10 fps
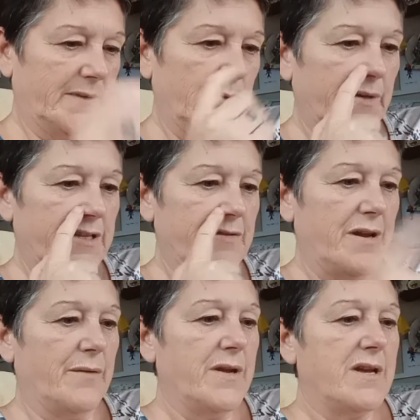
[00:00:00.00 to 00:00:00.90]
oh, I don't
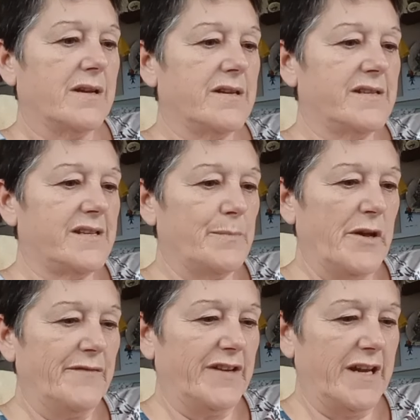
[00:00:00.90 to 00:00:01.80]
know because it's
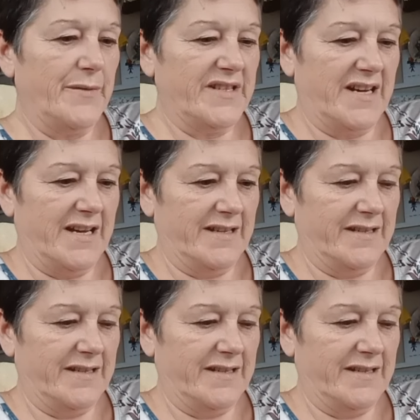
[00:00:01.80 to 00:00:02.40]
my video, isn't it?